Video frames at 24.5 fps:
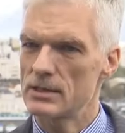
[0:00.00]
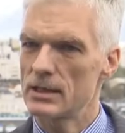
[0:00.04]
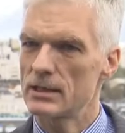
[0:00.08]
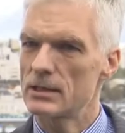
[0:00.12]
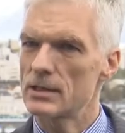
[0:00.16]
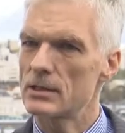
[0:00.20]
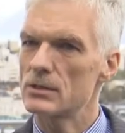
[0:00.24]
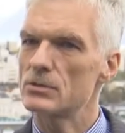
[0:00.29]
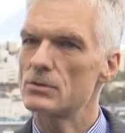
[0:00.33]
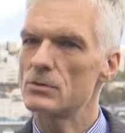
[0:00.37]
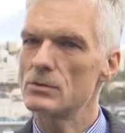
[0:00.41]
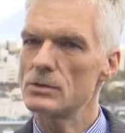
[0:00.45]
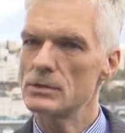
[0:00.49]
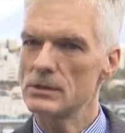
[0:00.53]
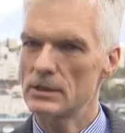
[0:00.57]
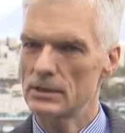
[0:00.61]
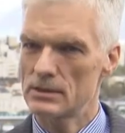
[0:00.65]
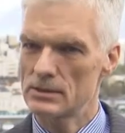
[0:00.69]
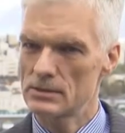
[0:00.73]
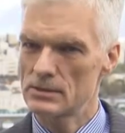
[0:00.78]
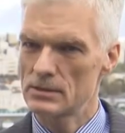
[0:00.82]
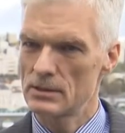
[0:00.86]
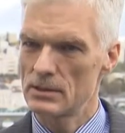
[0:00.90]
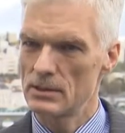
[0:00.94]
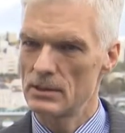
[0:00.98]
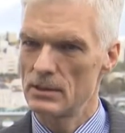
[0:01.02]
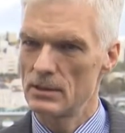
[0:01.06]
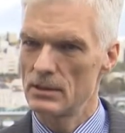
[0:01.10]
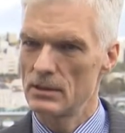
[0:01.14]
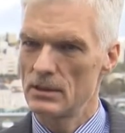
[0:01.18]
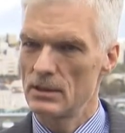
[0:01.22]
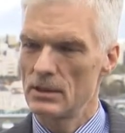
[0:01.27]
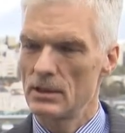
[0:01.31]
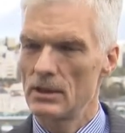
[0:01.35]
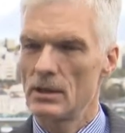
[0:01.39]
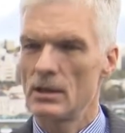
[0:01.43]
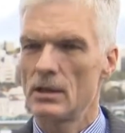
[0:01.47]
They can do things.
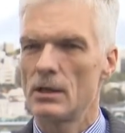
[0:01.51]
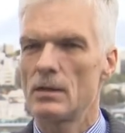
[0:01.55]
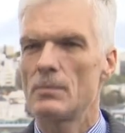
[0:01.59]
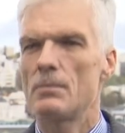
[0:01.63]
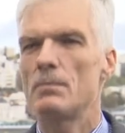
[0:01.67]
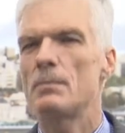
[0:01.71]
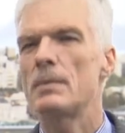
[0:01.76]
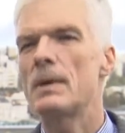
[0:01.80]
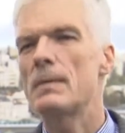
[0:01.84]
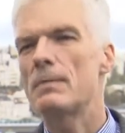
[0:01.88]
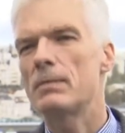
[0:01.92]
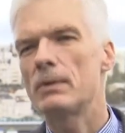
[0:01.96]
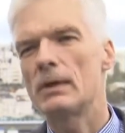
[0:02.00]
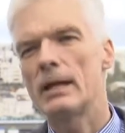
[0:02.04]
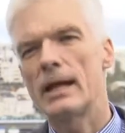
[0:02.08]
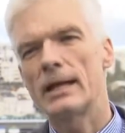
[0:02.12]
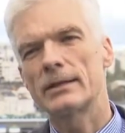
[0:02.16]
People